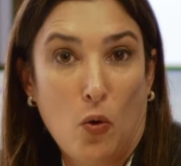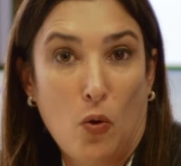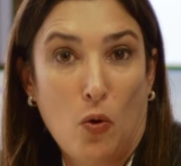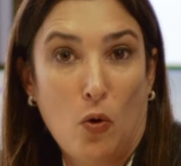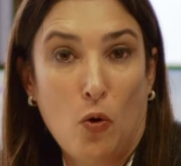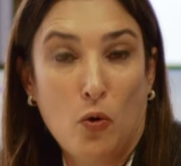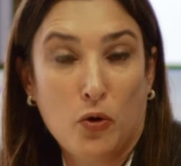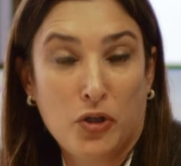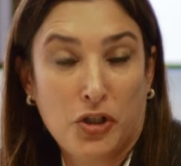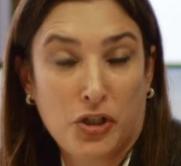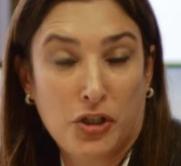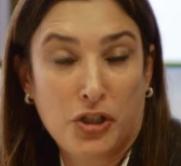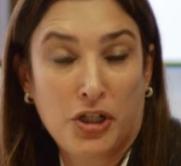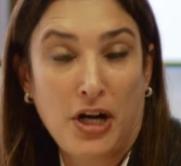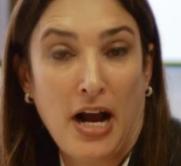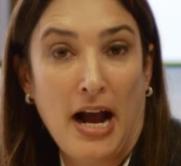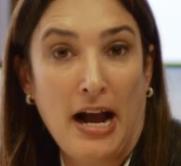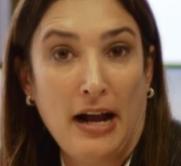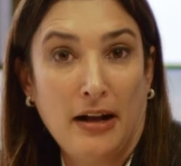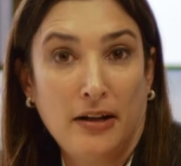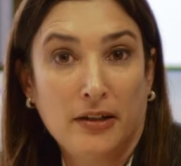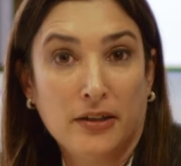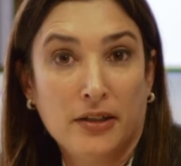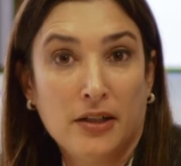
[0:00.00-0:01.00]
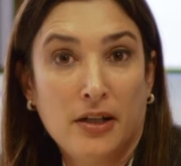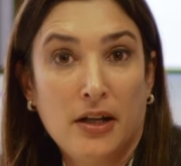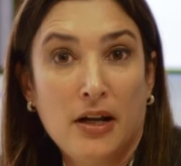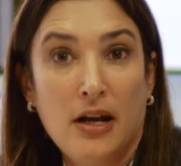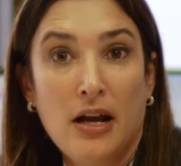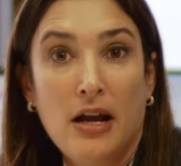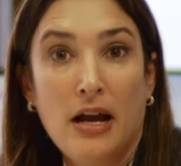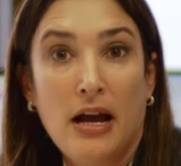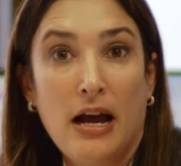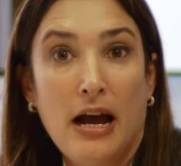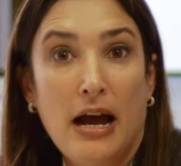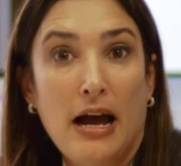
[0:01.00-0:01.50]
or child.
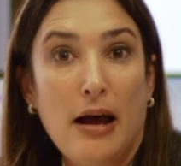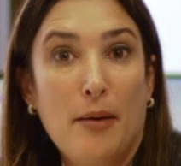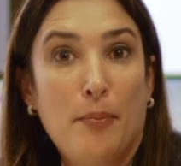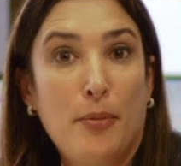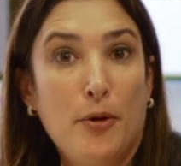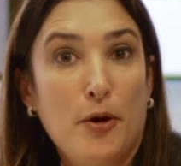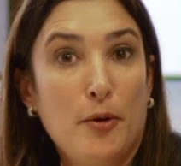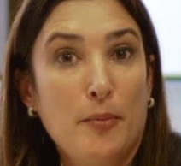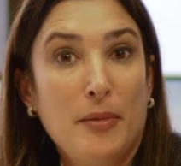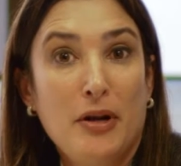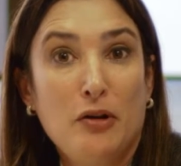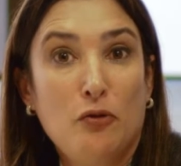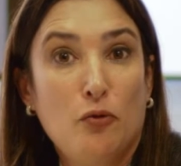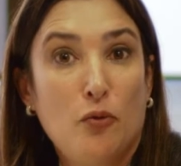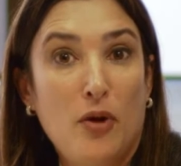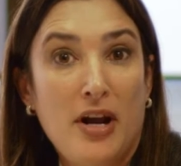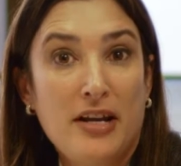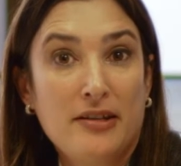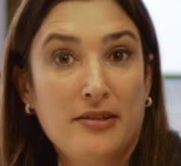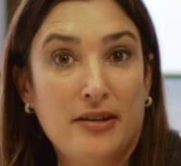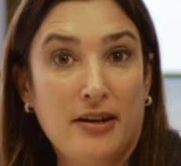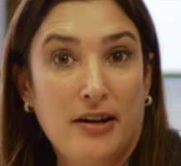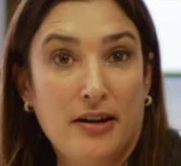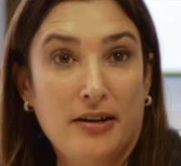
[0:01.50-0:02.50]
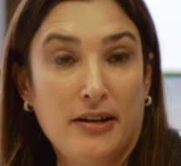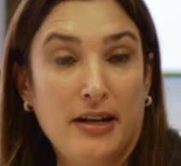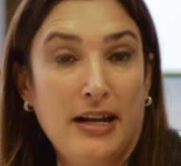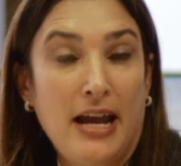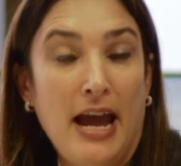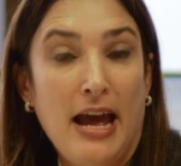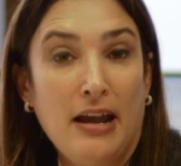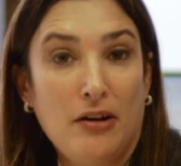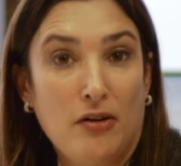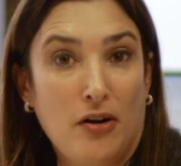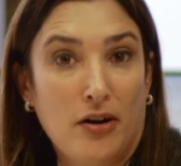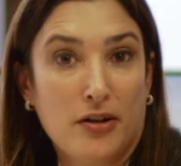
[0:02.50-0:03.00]
A permanent resident
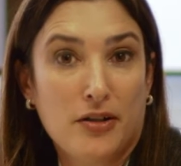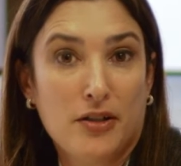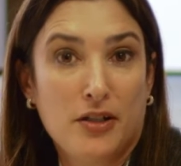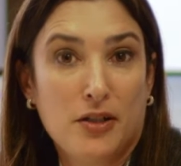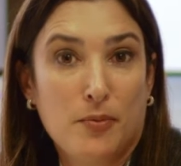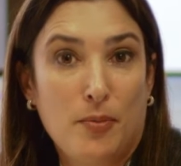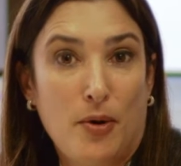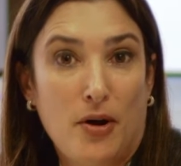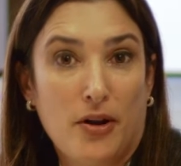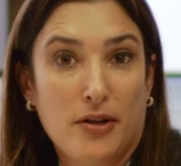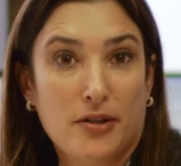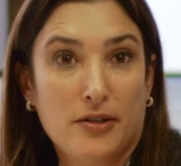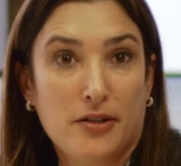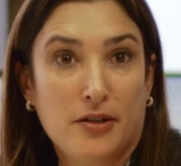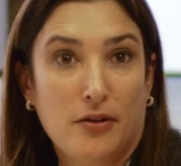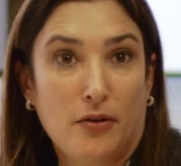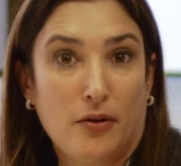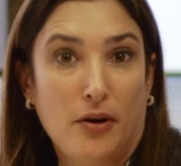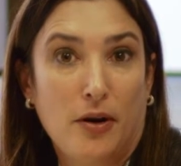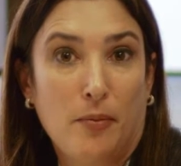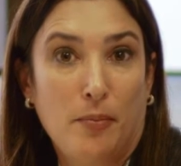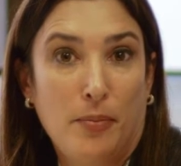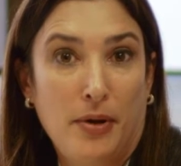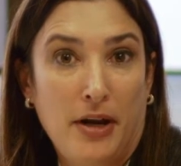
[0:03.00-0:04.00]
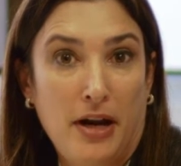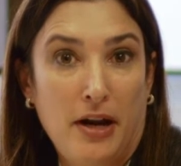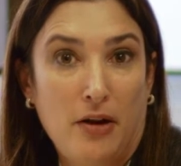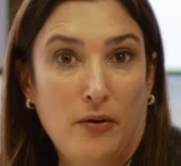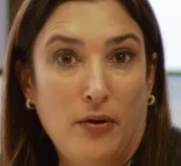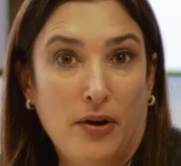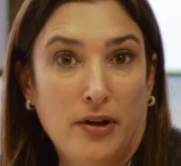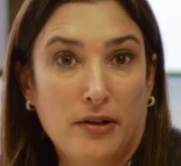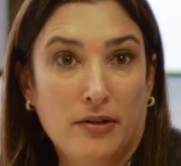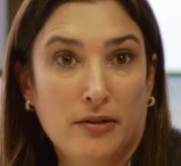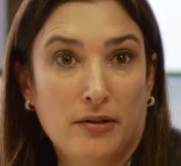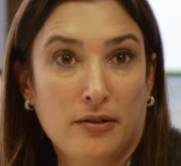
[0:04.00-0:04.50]
cannot sponsor a
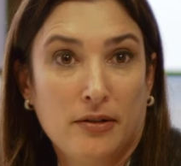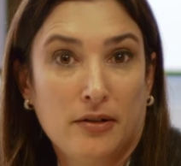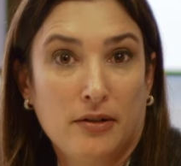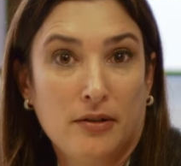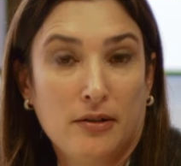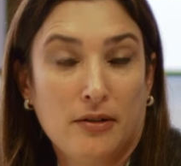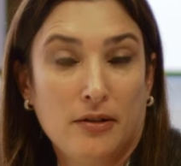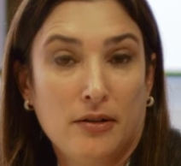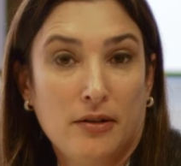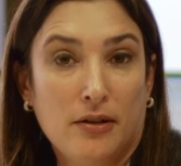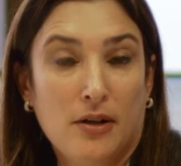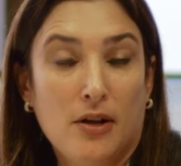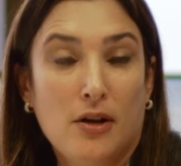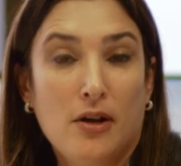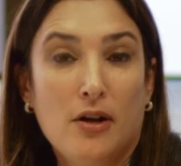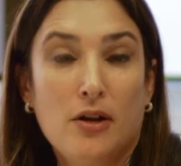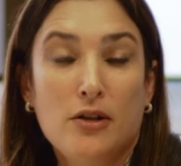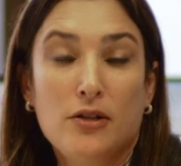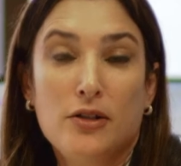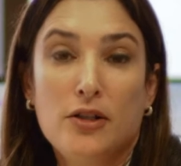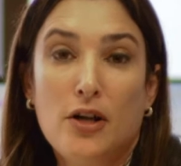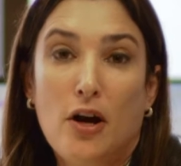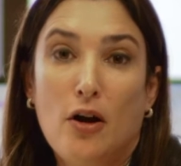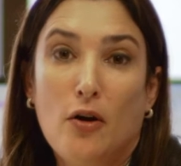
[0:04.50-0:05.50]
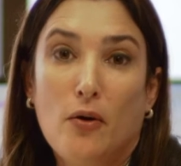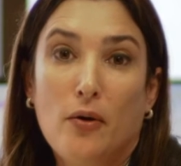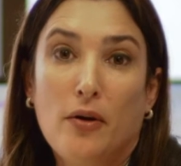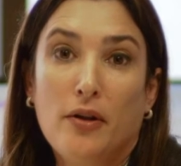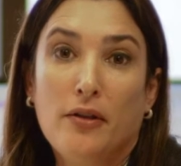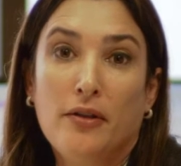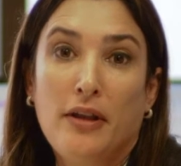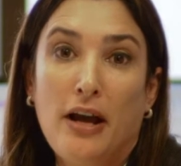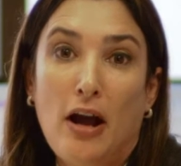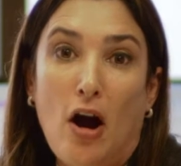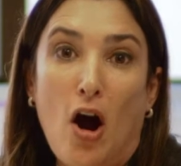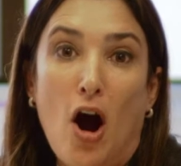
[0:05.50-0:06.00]
parent. So
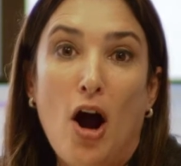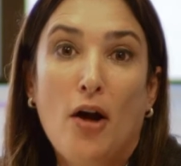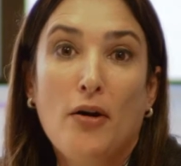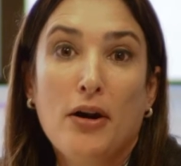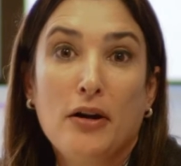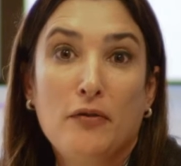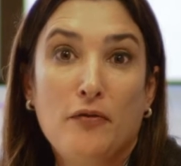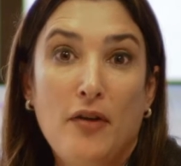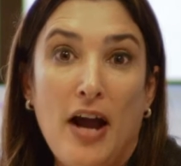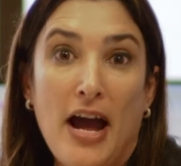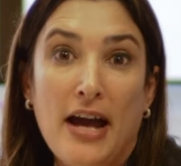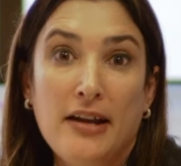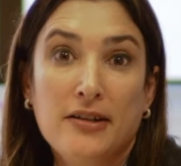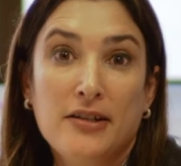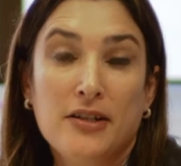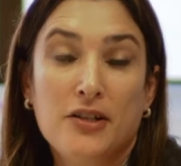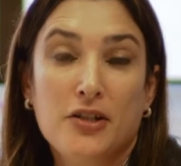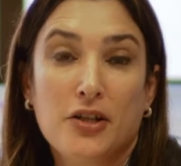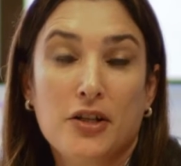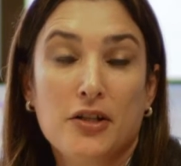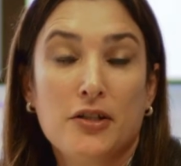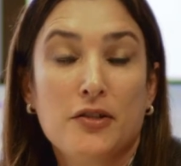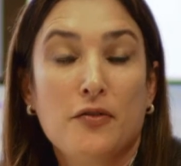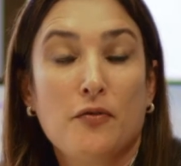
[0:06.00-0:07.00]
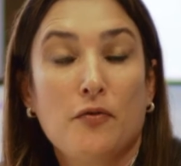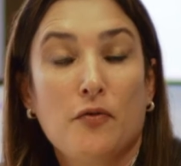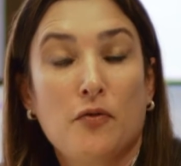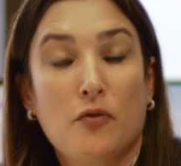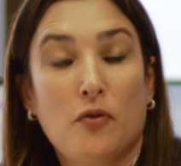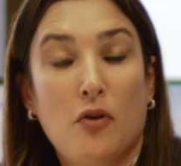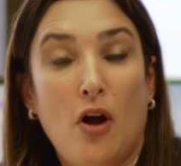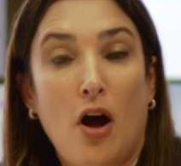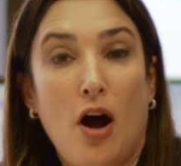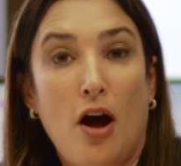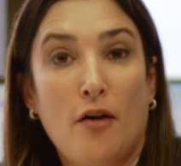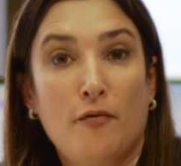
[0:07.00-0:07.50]
there are advantages
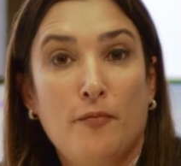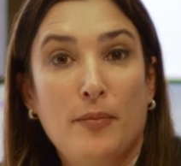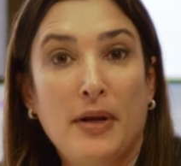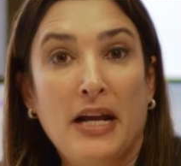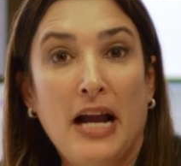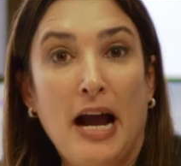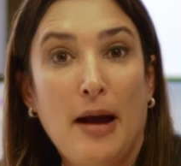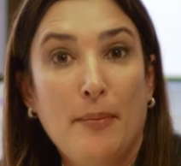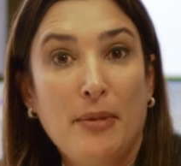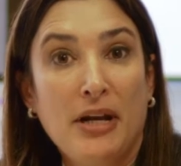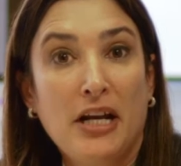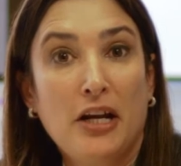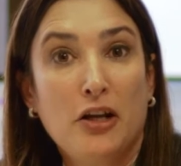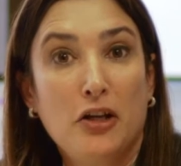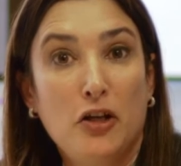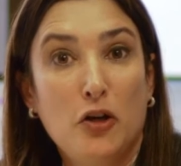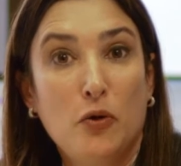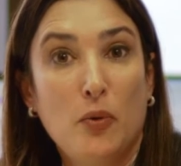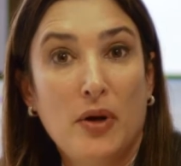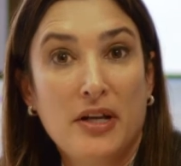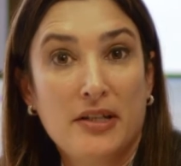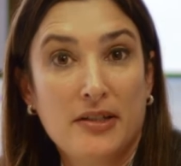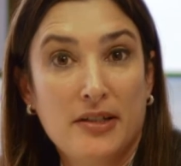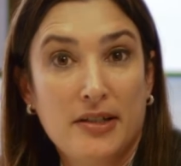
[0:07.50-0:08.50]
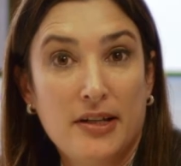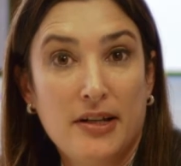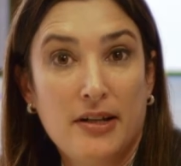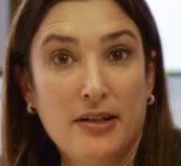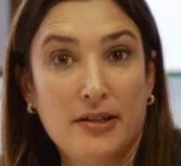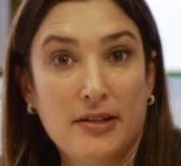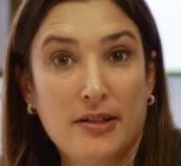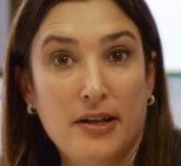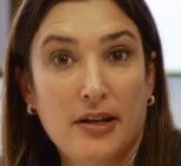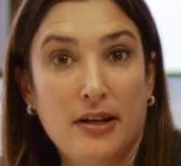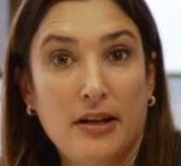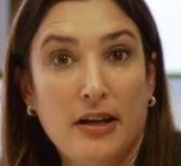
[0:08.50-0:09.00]
of becoming a US
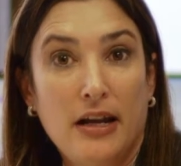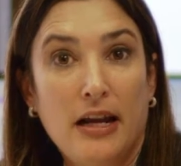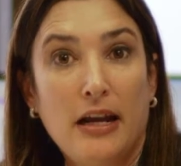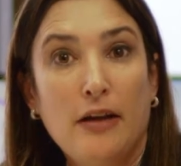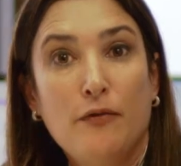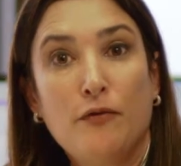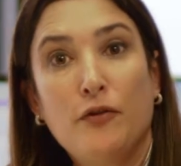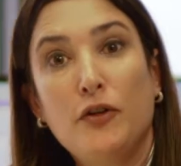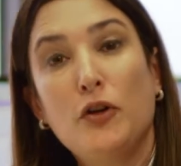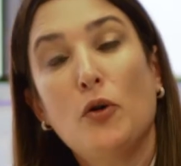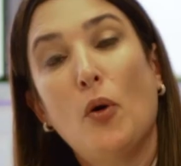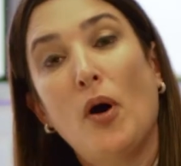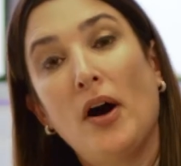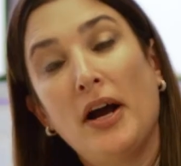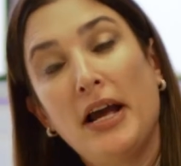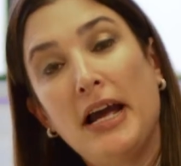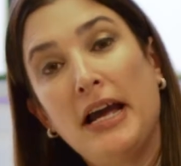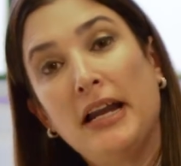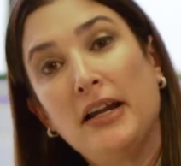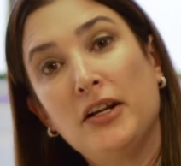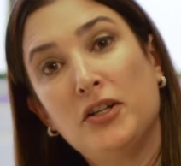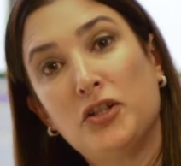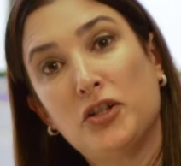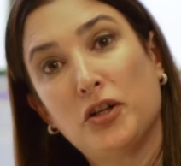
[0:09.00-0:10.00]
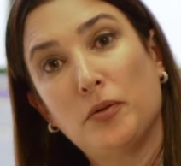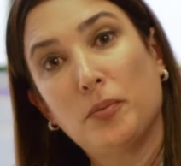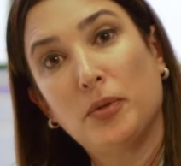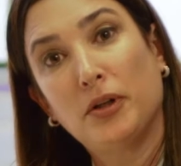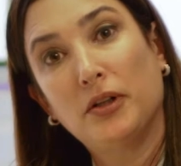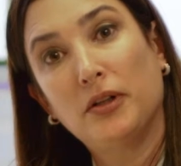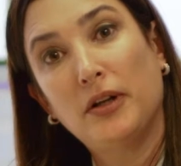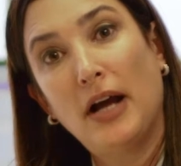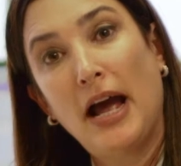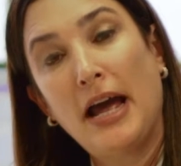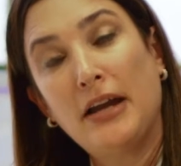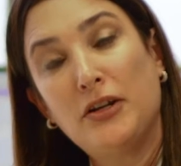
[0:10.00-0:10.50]
citizen if you are
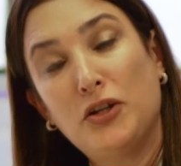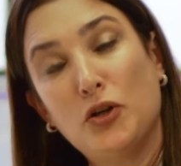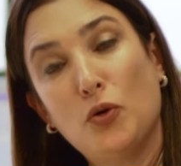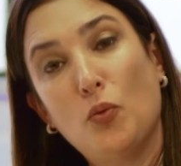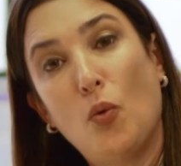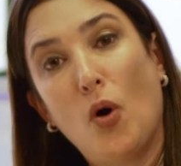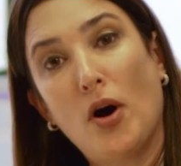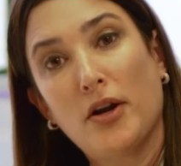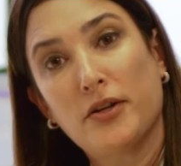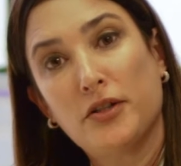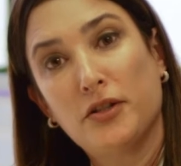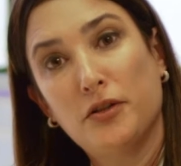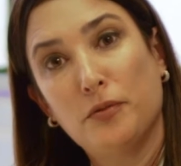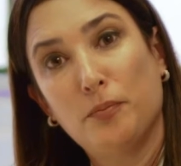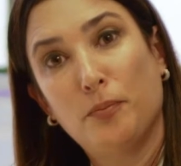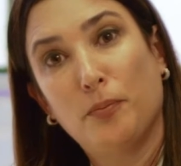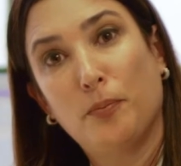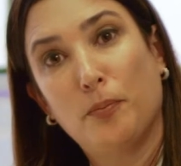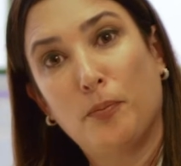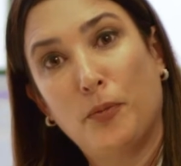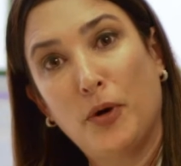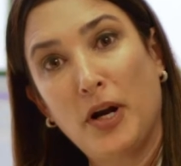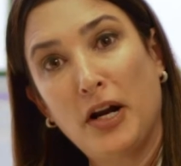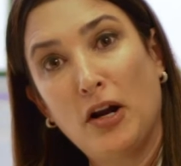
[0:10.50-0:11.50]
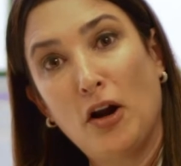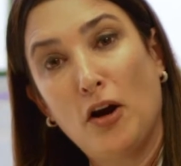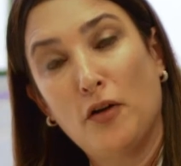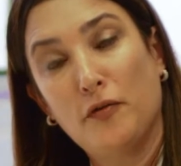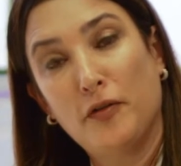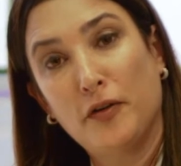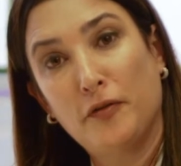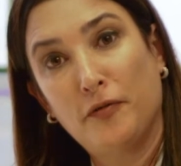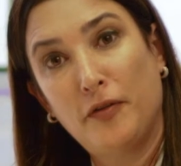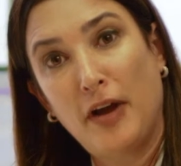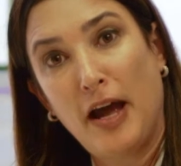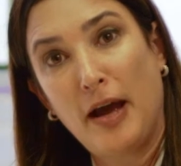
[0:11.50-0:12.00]
eligible and you want to bring
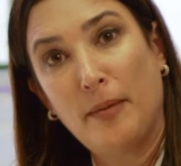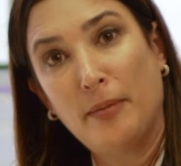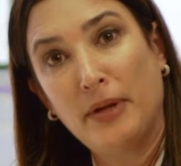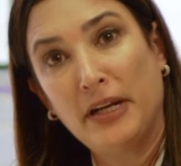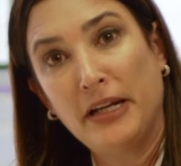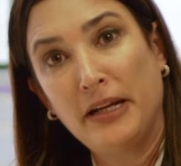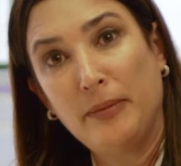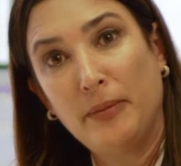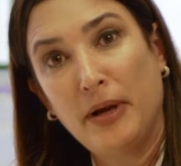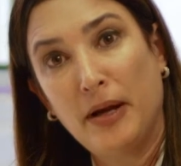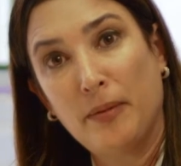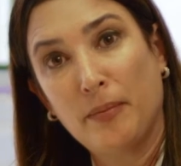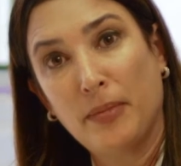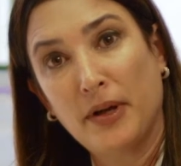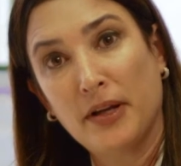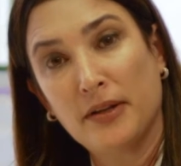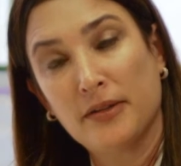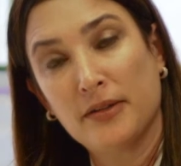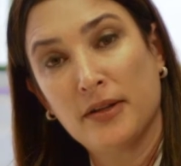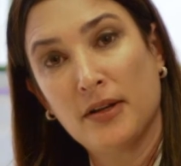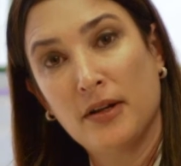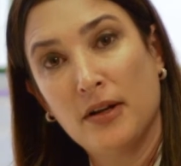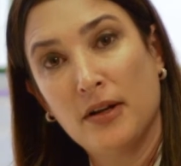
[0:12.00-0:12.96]
over family members.